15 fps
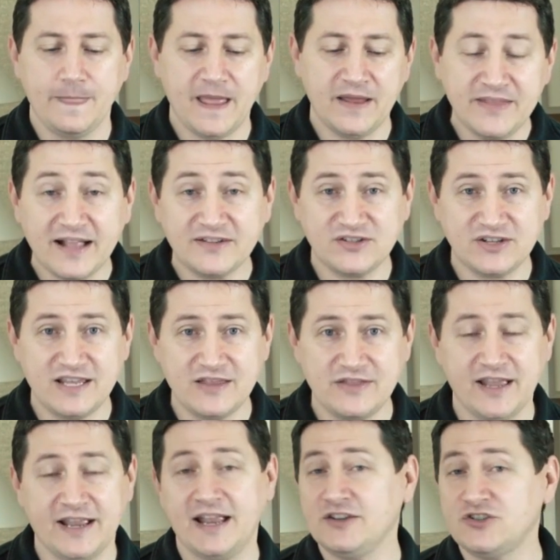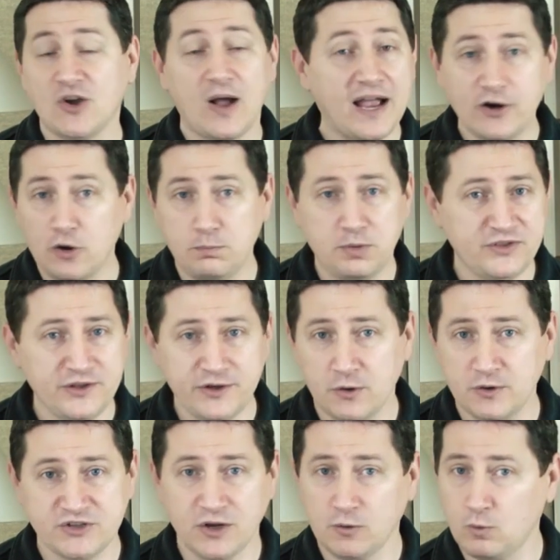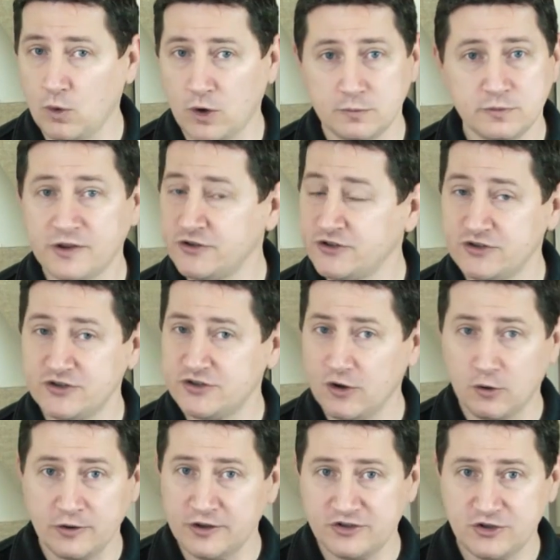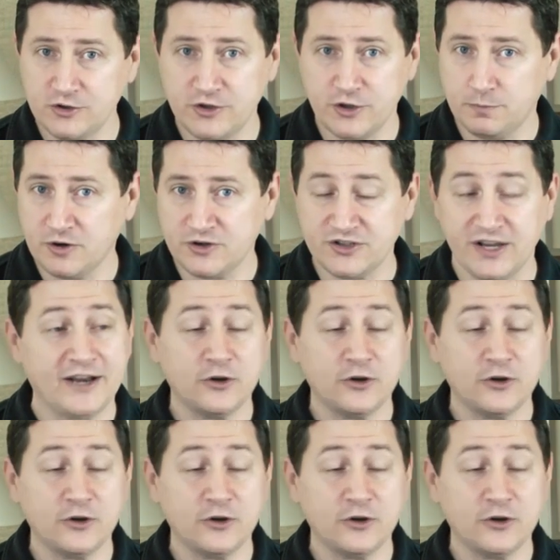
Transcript: And that's the key thing. And so I don't put the onus on Warner Brothers or the studio personally.